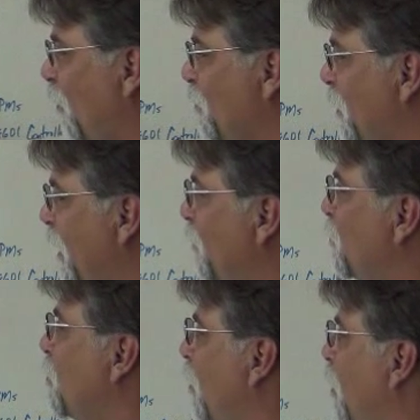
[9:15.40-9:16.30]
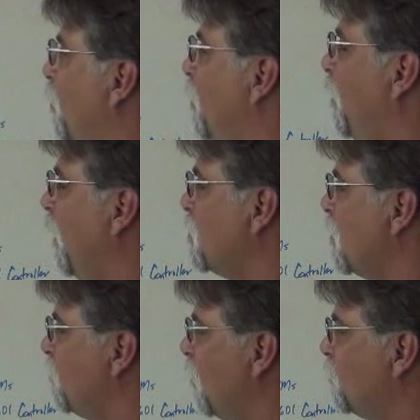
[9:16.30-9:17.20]
R P Ms on the A
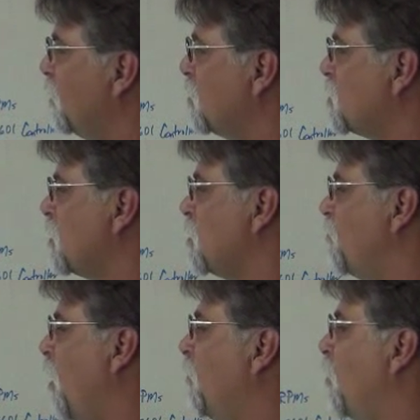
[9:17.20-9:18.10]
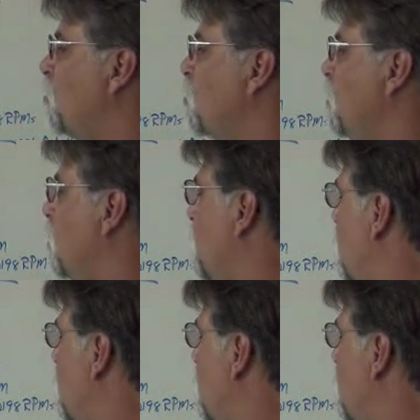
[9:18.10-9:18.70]
C fifty is sixty-five hundred